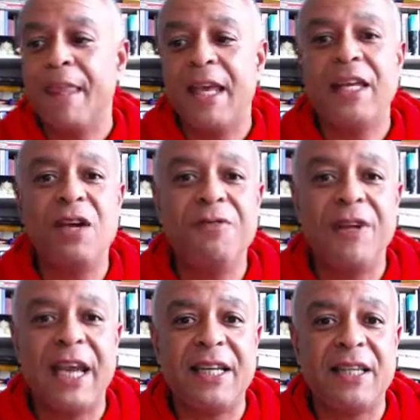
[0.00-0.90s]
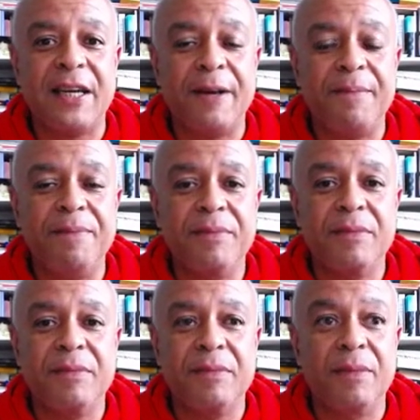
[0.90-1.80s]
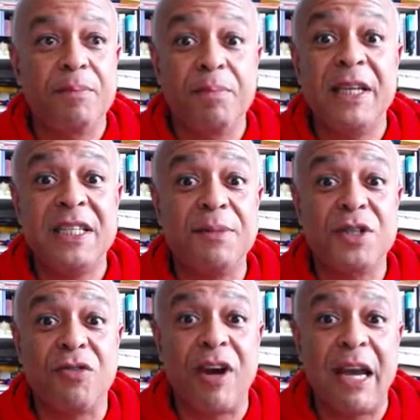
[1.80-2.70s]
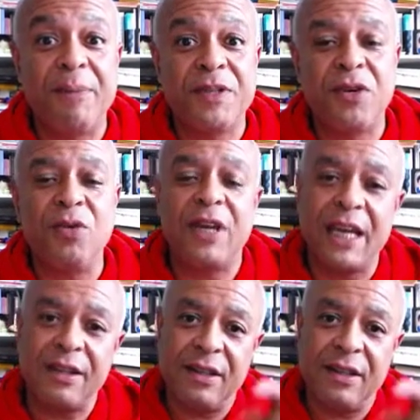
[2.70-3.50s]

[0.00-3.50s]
And don't forget, please subscribe so you'll get